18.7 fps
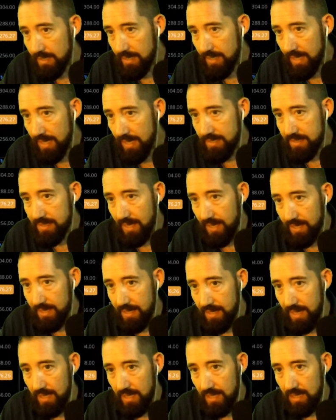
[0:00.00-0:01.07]

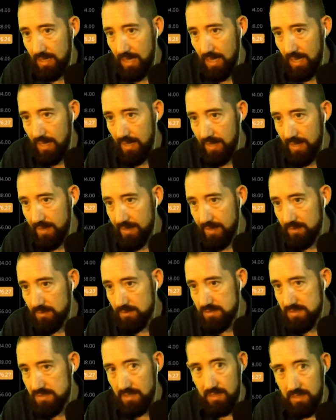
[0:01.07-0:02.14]
AKLI
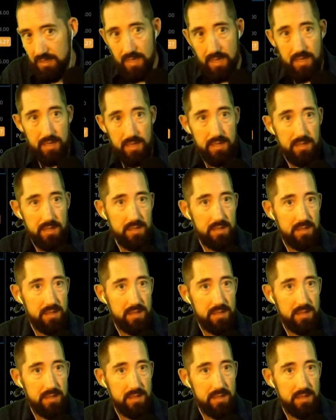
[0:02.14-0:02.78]
looks like a.